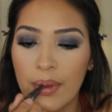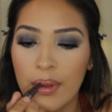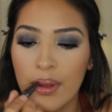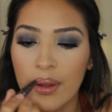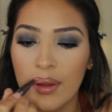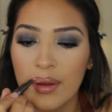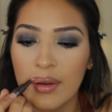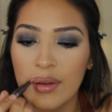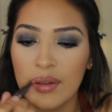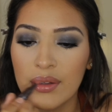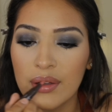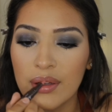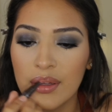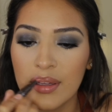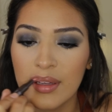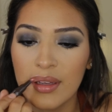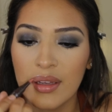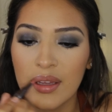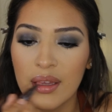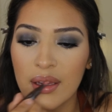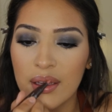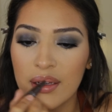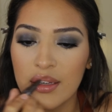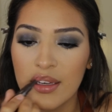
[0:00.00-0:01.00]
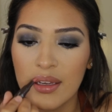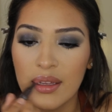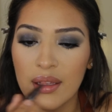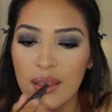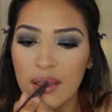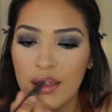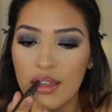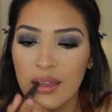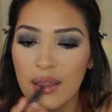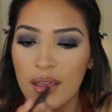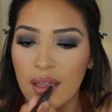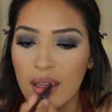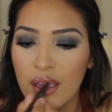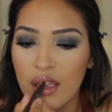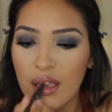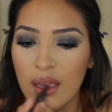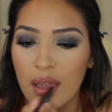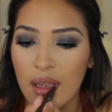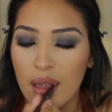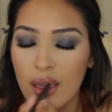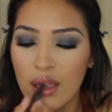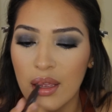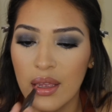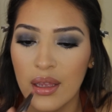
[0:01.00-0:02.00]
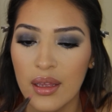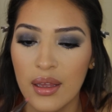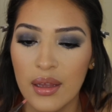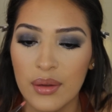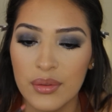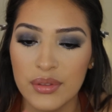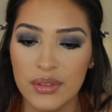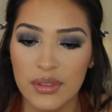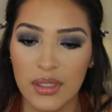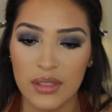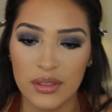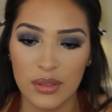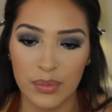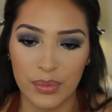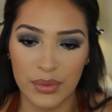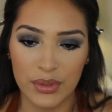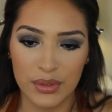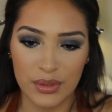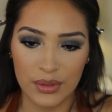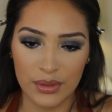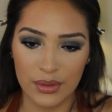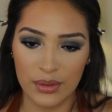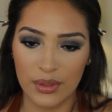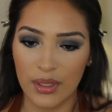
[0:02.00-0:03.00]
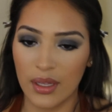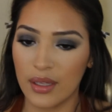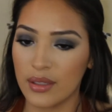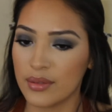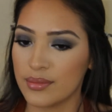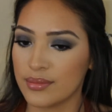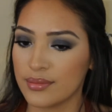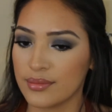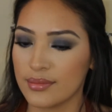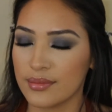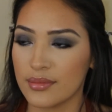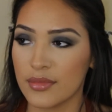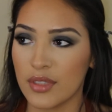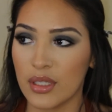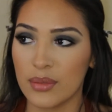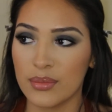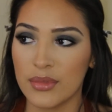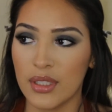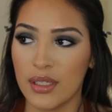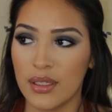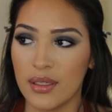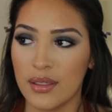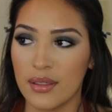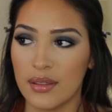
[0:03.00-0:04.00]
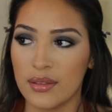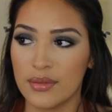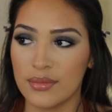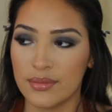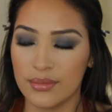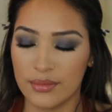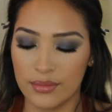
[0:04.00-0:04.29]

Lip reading: Oh, god dang. I was not supposed to do that. I'm dead.